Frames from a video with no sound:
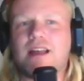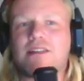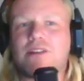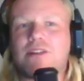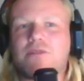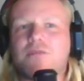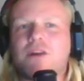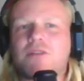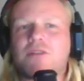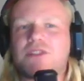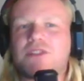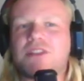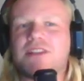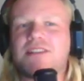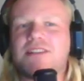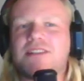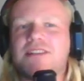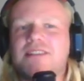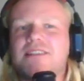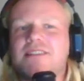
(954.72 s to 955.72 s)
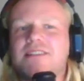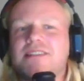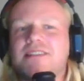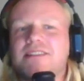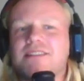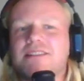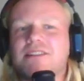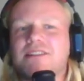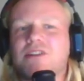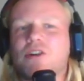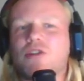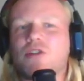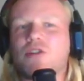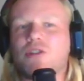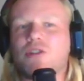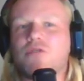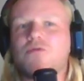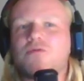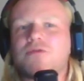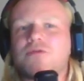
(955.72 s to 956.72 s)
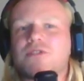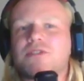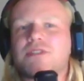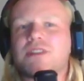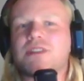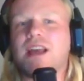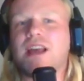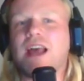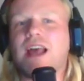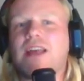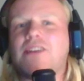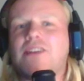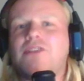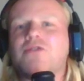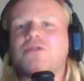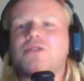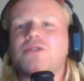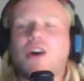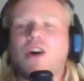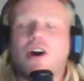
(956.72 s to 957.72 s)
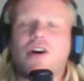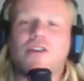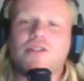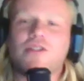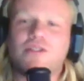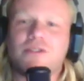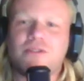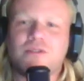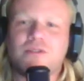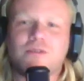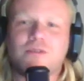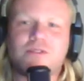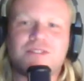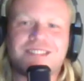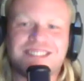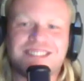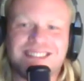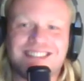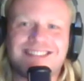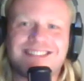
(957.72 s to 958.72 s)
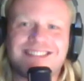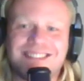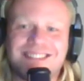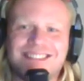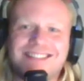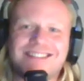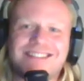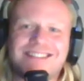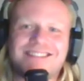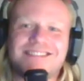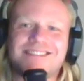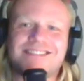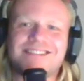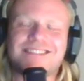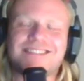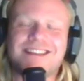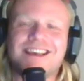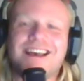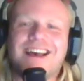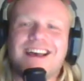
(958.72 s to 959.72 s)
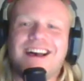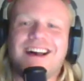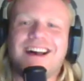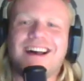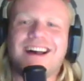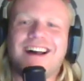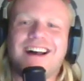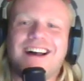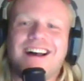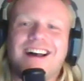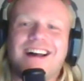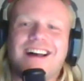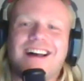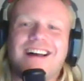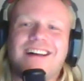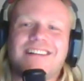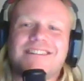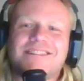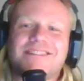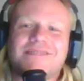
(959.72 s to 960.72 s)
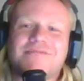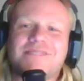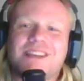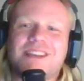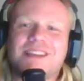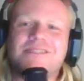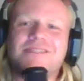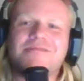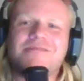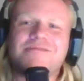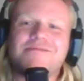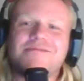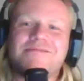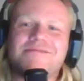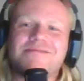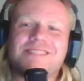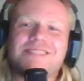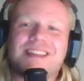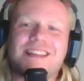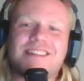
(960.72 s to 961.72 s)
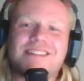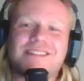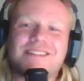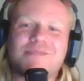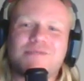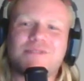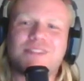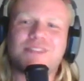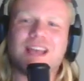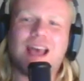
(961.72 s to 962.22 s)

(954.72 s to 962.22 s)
2019 concludes and you're gone for 6 seasons. So can you tell us what